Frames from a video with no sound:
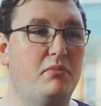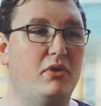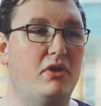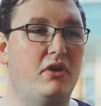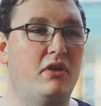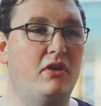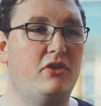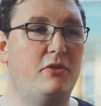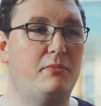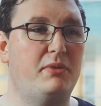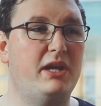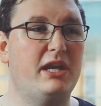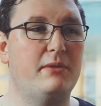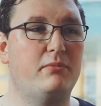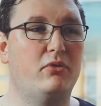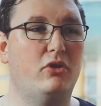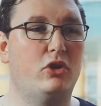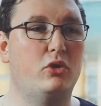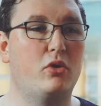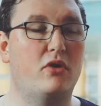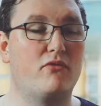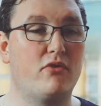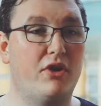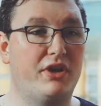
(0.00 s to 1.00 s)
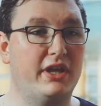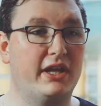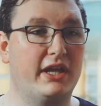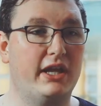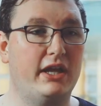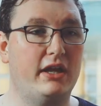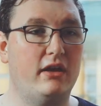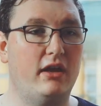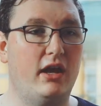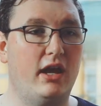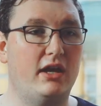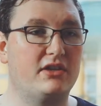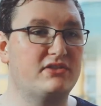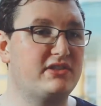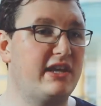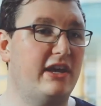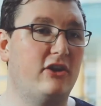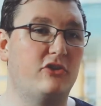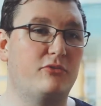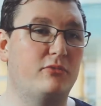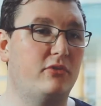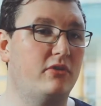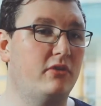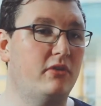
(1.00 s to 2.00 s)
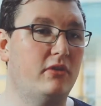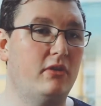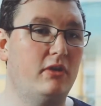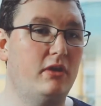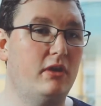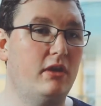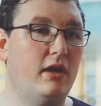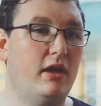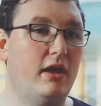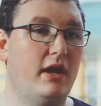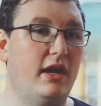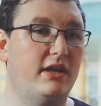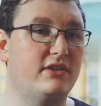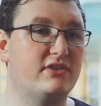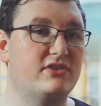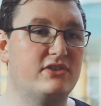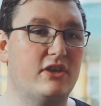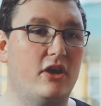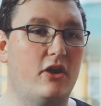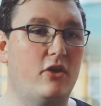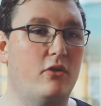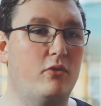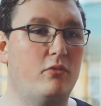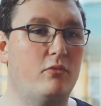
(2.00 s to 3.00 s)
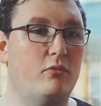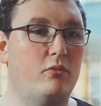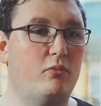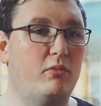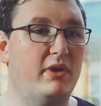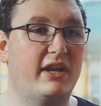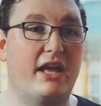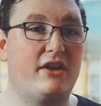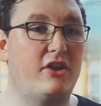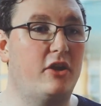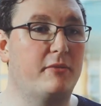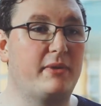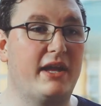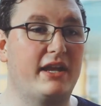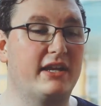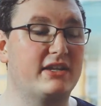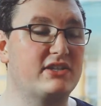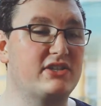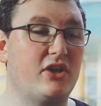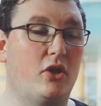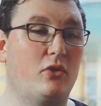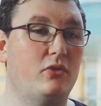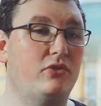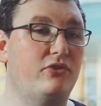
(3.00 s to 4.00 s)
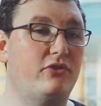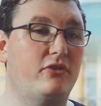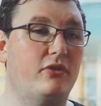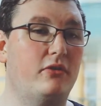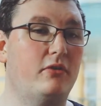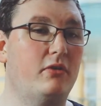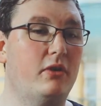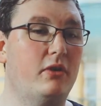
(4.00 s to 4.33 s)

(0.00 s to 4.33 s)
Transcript: but the people who are running it are salesmen, and so we end up getting sold to.